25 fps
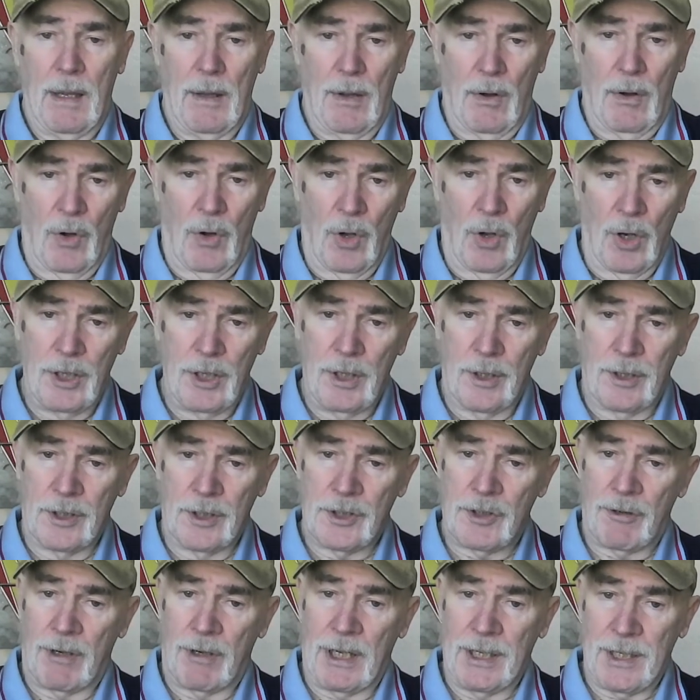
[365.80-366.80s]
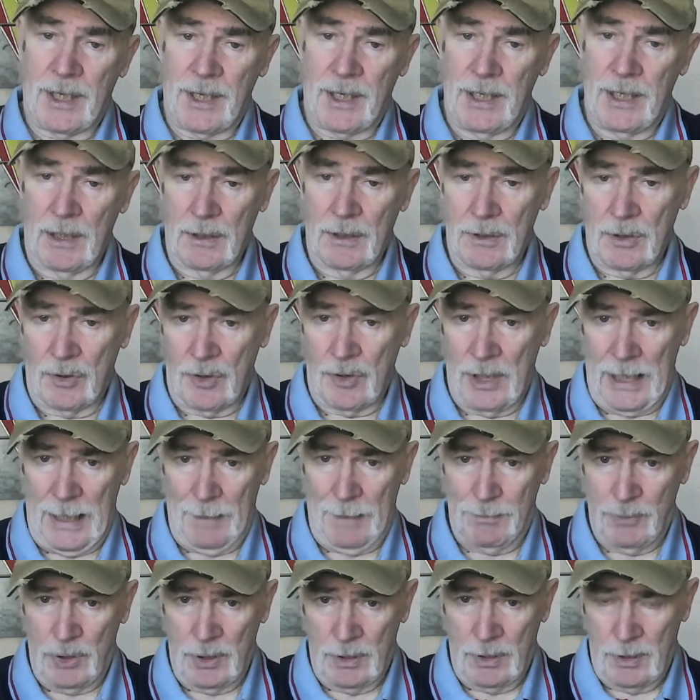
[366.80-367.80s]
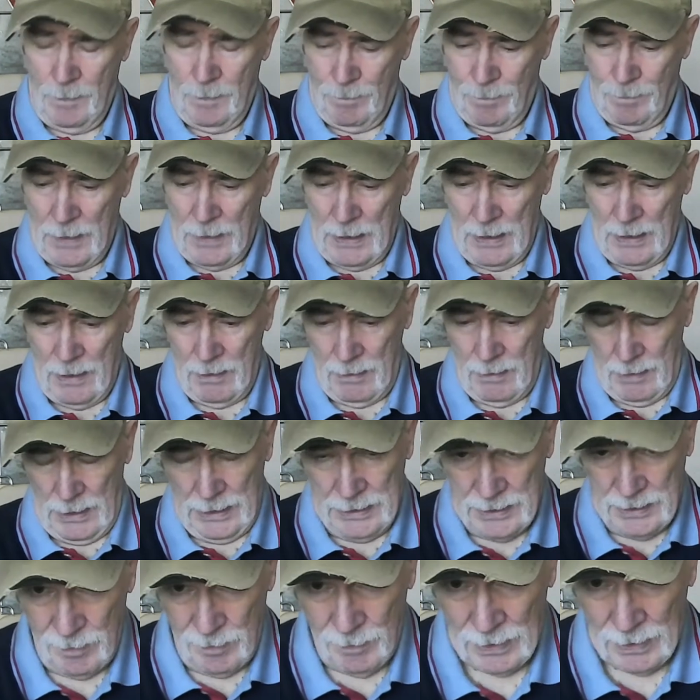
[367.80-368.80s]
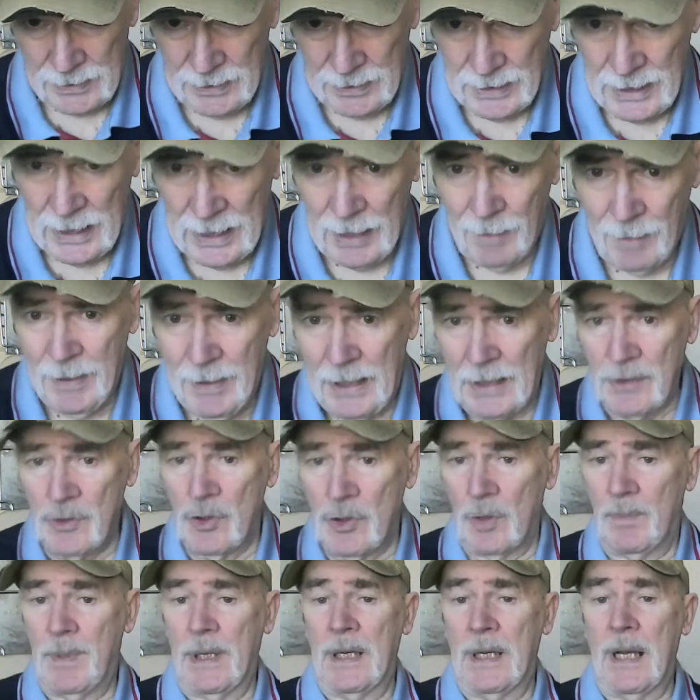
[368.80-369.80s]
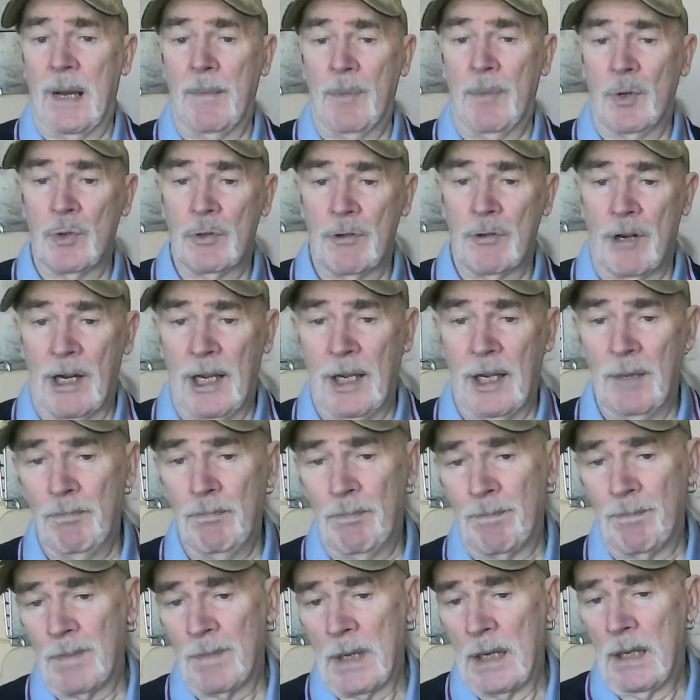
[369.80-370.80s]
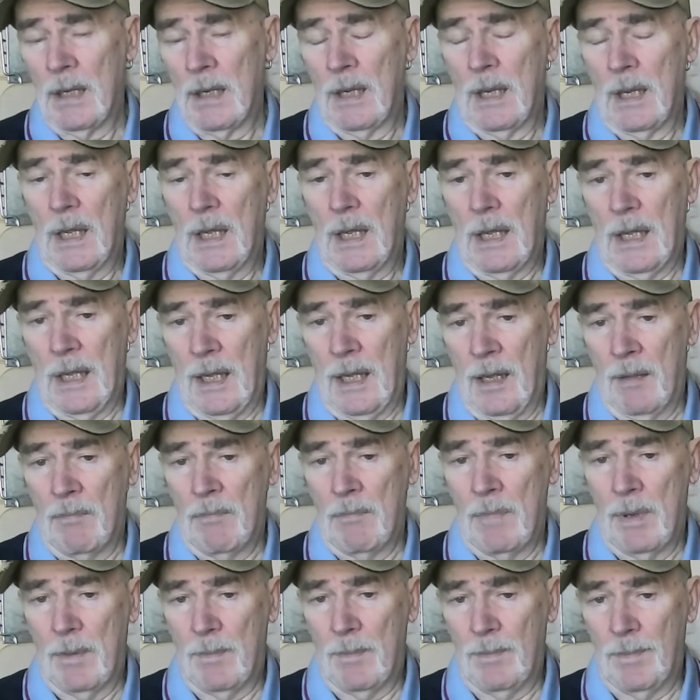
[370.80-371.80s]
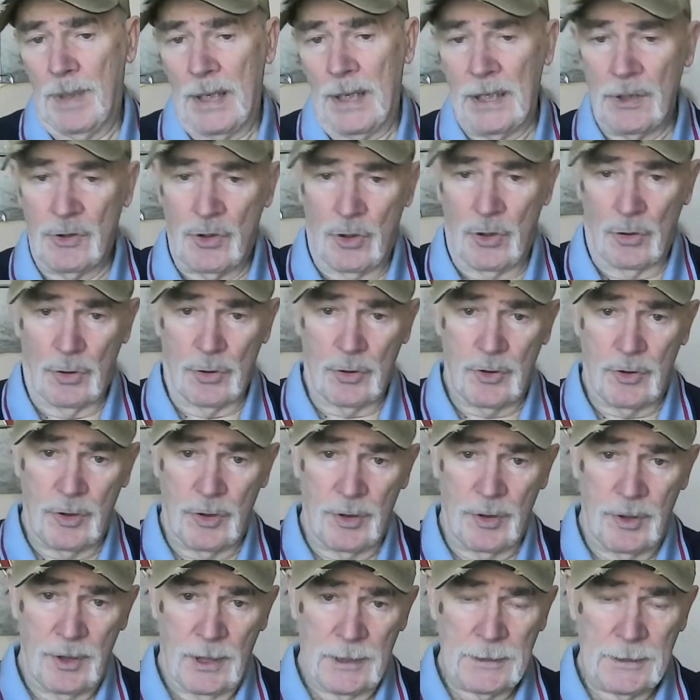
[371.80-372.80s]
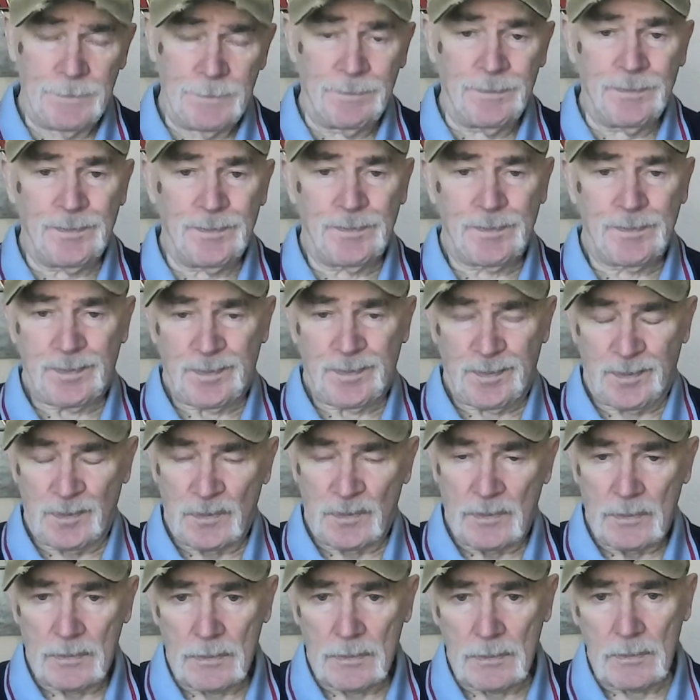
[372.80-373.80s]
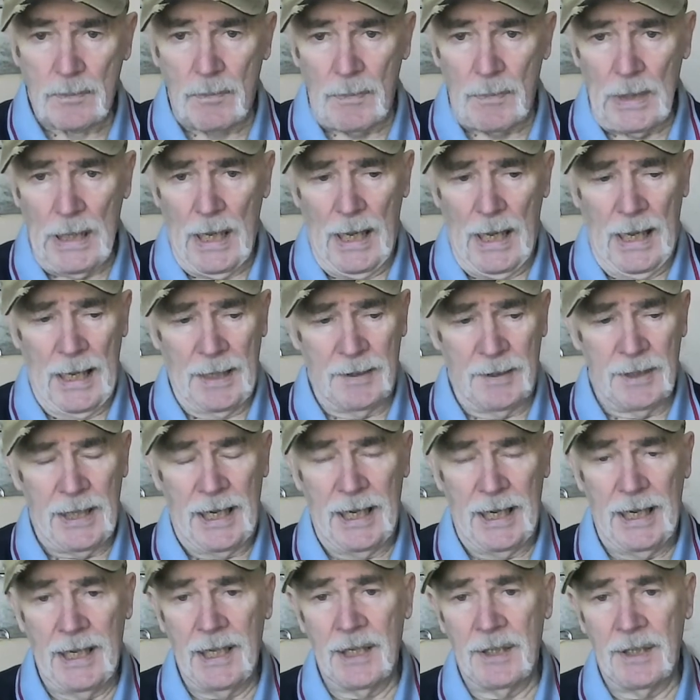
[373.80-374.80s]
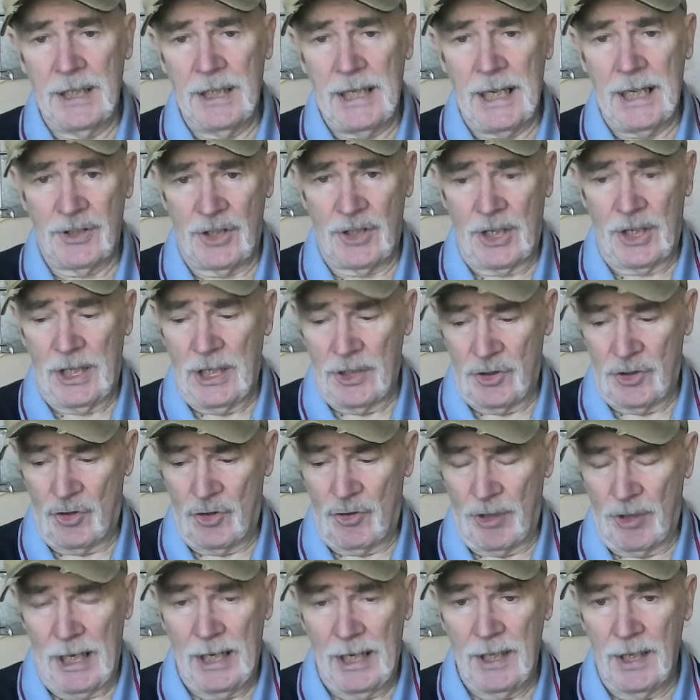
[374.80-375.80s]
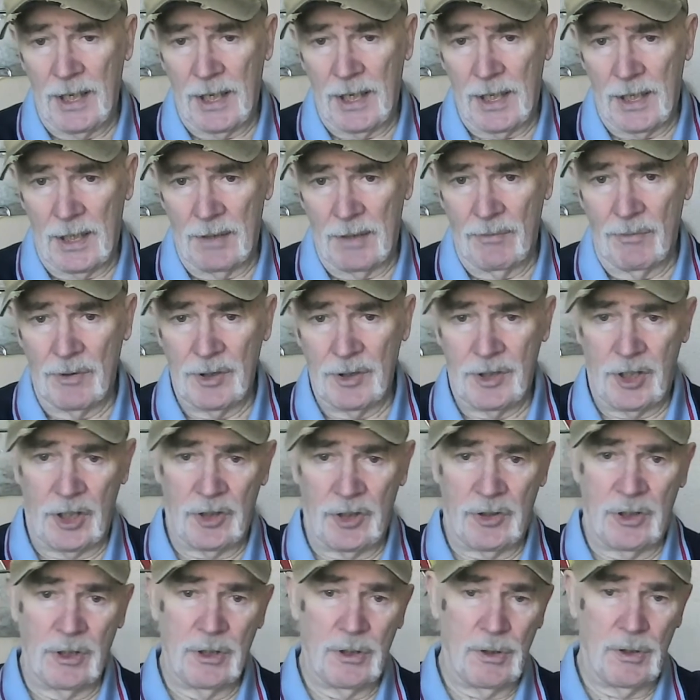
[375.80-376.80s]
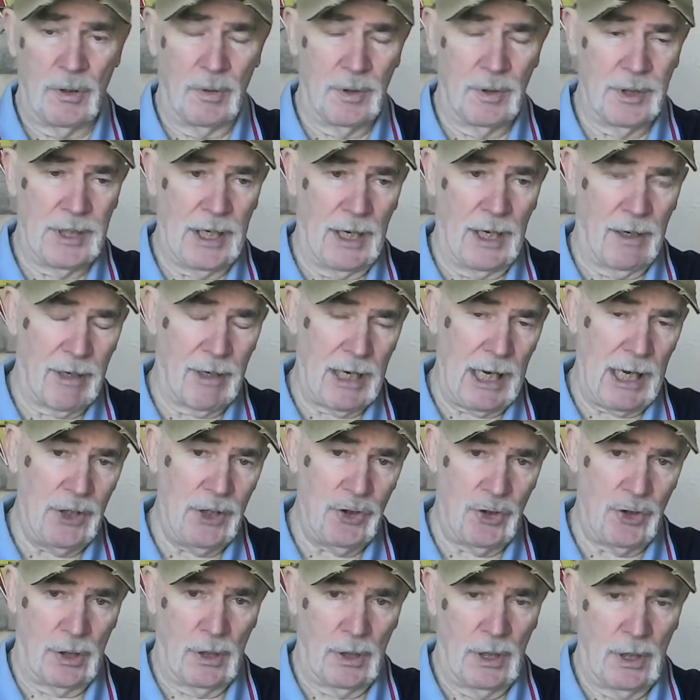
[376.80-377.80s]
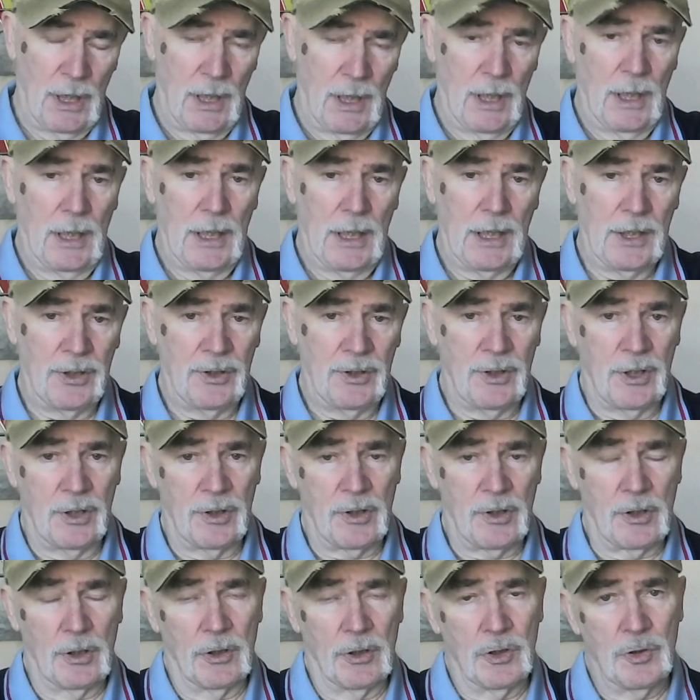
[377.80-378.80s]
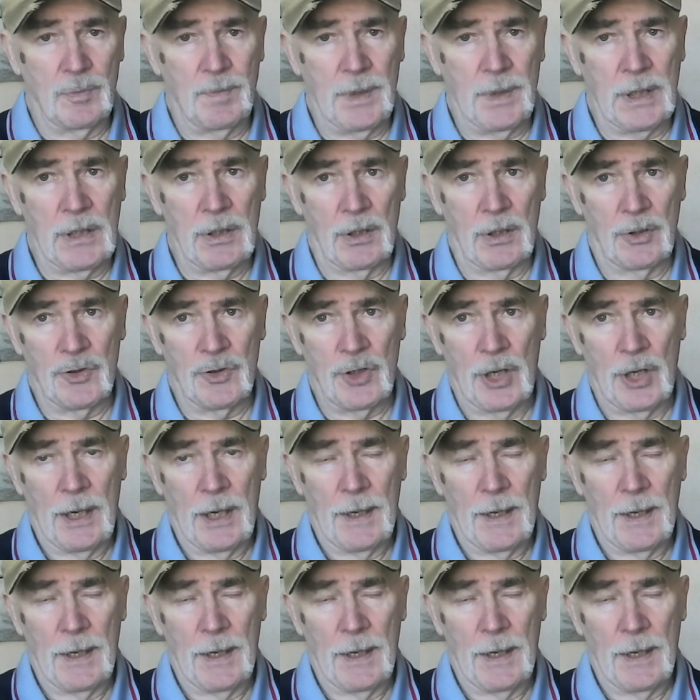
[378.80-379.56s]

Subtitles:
All the others are either killed or captured. Andy McNab ends up in Abu Ghraib, being tortured. And here the SAS training in resistance to interrogation is discussed, because